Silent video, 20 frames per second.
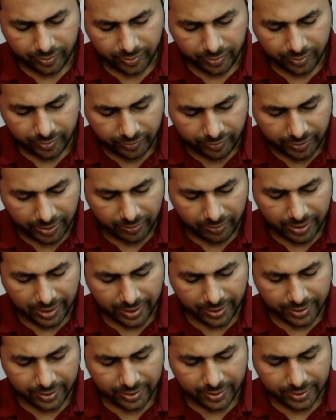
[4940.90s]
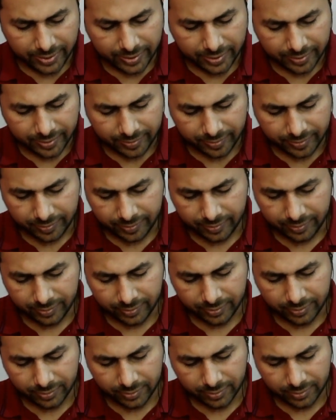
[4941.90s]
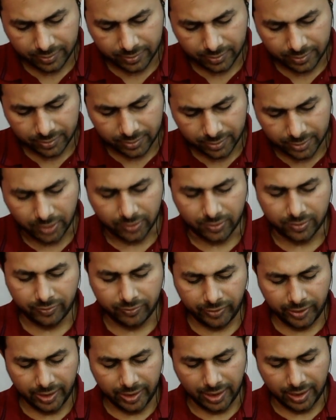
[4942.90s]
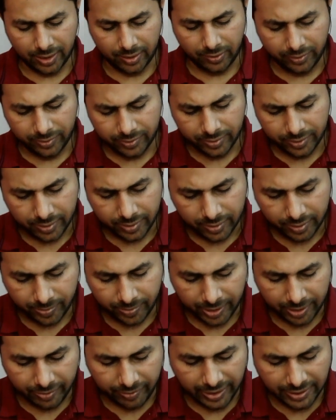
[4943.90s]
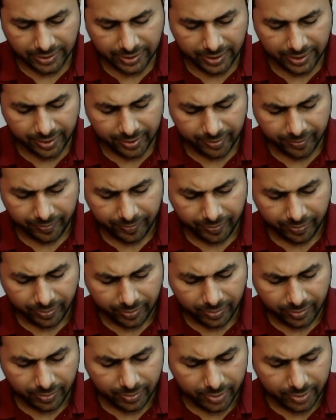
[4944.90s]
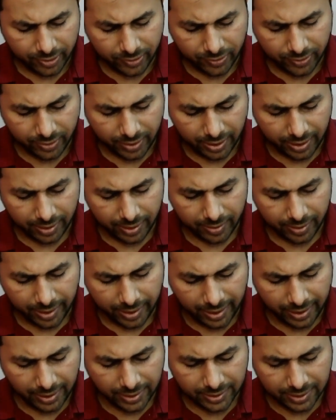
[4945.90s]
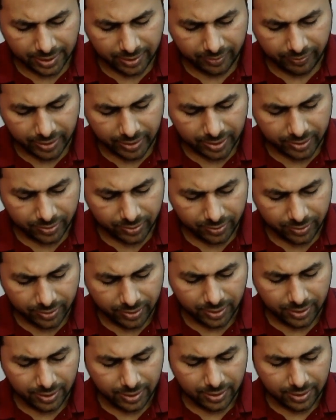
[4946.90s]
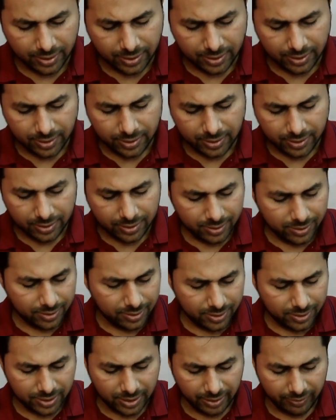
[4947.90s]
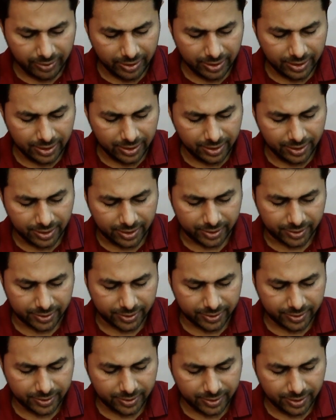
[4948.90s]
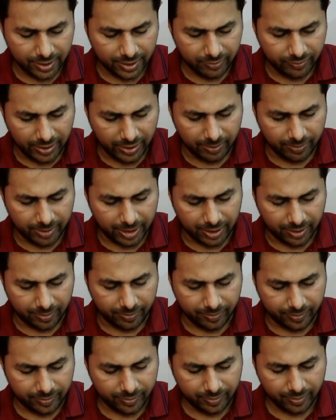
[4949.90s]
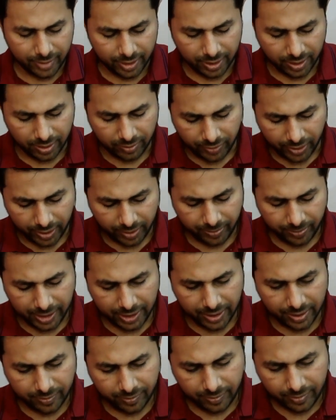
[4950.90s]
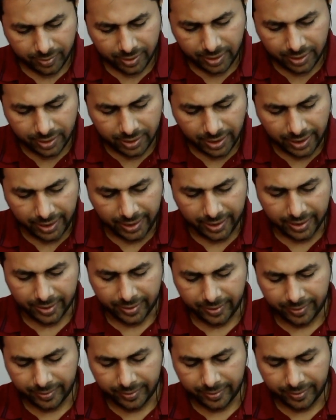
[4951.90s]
wavelength, no, we have the frequency. So n is equal to 700 hertz in one medium. In what medium? In air.